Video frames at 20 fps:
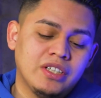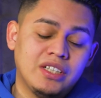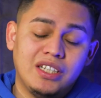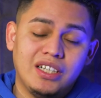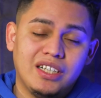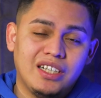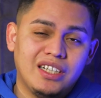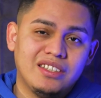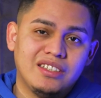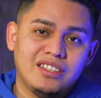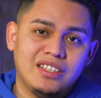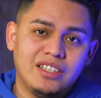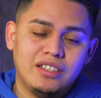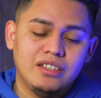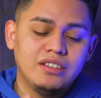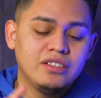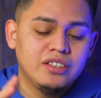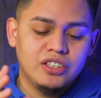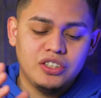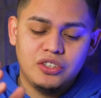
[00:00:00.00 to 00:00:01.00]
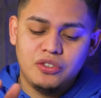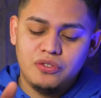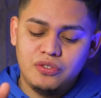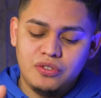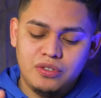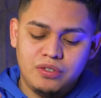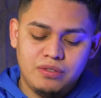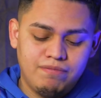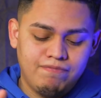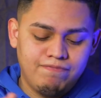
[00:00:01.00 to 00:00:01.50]
Like I said,
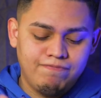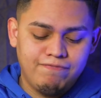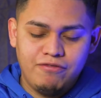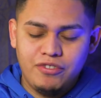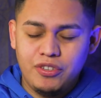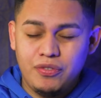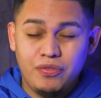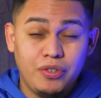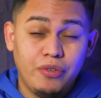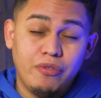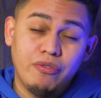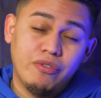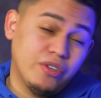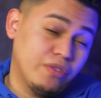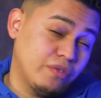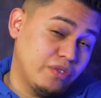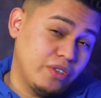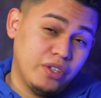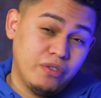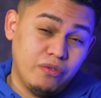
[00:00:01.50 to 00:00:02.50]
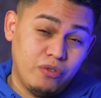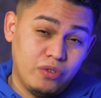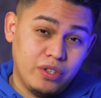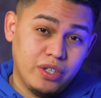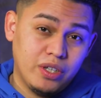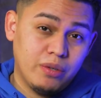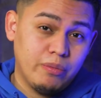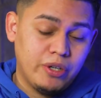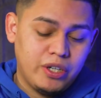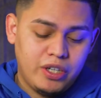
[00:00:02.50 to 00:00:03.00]
it's 50-50 if you
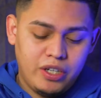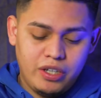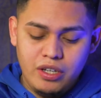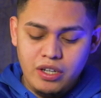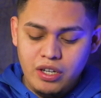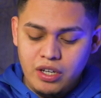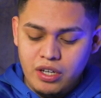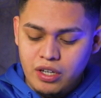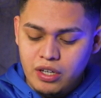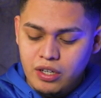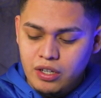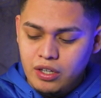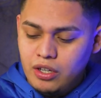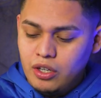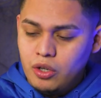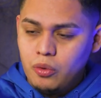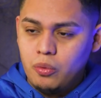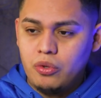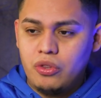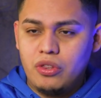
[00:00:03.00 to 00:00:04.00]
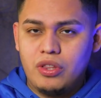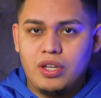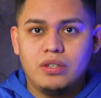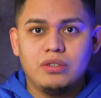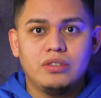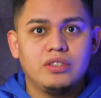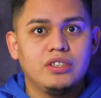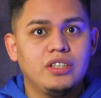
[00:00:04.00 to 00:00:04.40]
think about it. Without the